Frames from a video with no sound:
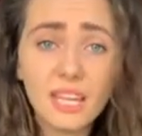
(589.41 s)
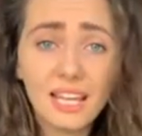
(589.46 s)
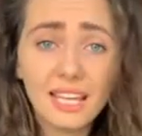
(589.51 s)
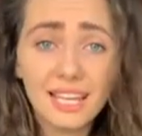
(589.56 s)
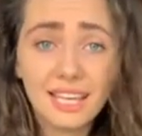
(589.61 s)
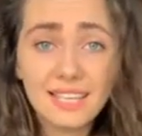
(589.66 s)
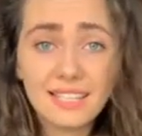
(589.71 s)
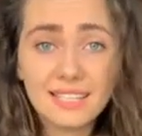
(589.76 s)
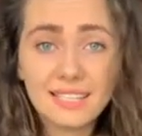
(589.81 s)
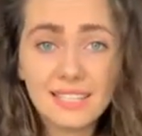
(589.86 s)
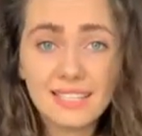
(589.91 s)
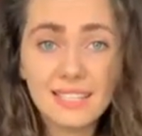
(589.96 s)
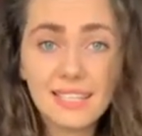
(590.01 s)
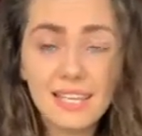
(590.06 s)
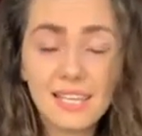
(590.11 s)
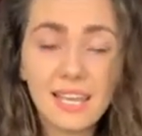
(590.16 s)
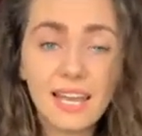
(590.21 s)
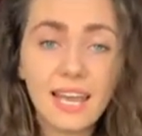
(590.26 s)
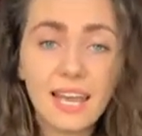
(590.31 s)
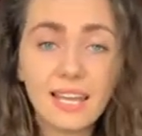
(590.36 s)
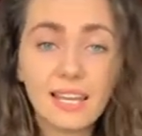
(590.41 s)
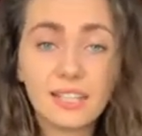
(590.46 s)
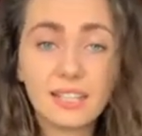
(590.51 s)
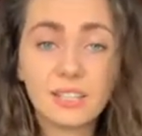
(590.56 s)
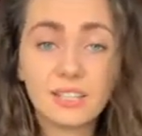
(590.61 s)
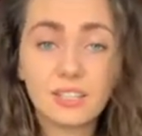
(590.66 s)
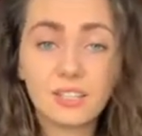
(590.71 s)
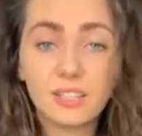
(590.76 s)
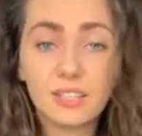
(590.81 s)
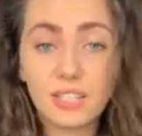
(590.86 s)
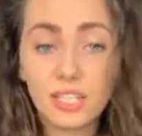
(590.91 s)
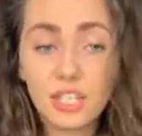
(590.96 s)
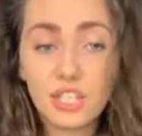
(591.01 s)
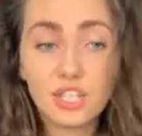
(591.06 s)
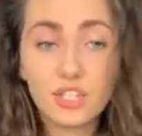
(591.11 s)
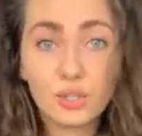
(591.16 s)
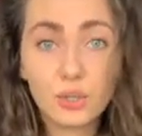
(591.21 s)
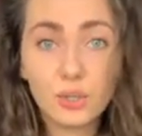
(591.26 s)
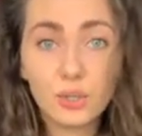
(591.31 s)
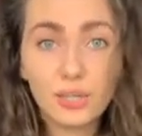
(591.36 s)
he is sitting and he
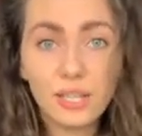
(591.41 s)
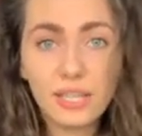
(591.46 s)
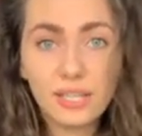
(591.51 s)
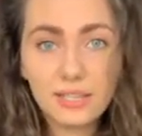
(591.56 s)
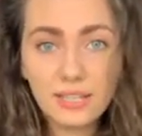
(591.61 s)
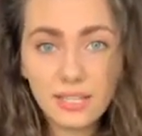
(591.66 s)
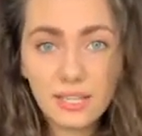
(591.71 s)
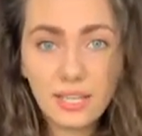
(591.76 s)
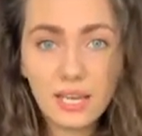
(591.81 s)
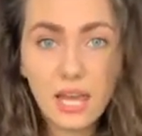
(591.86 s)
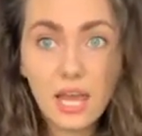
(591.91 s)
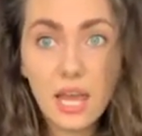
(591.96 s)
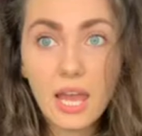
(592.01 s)
saw you eating,